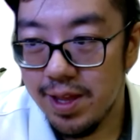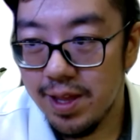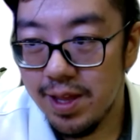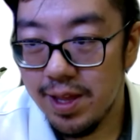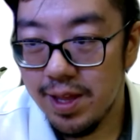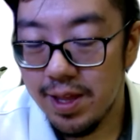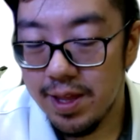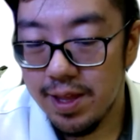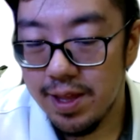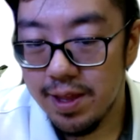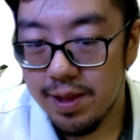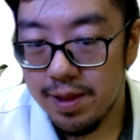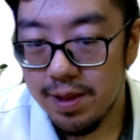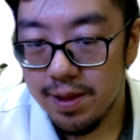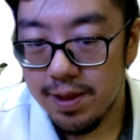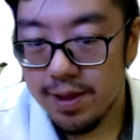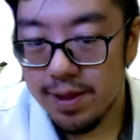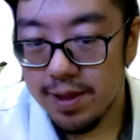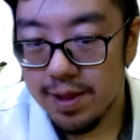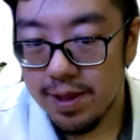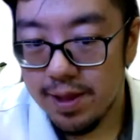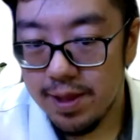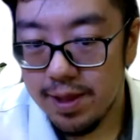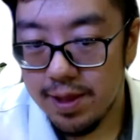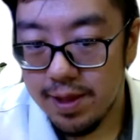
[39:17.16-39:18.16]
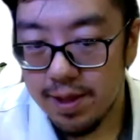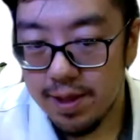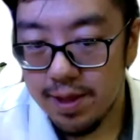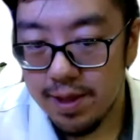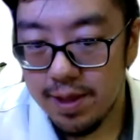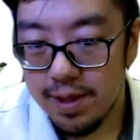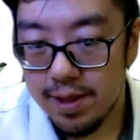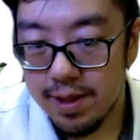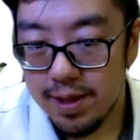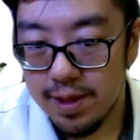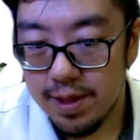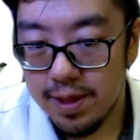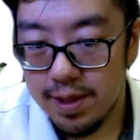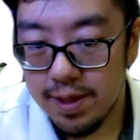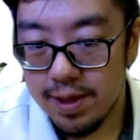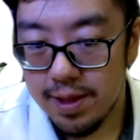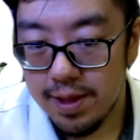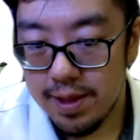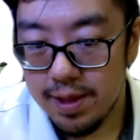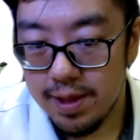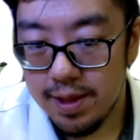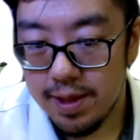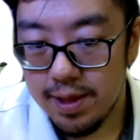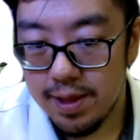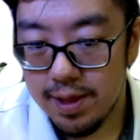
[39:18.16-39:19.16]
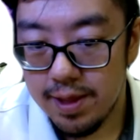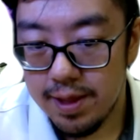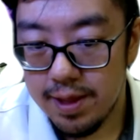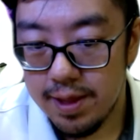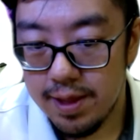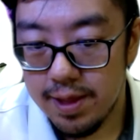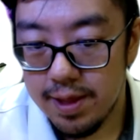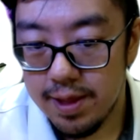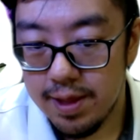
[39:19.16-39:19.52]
(no one is talking)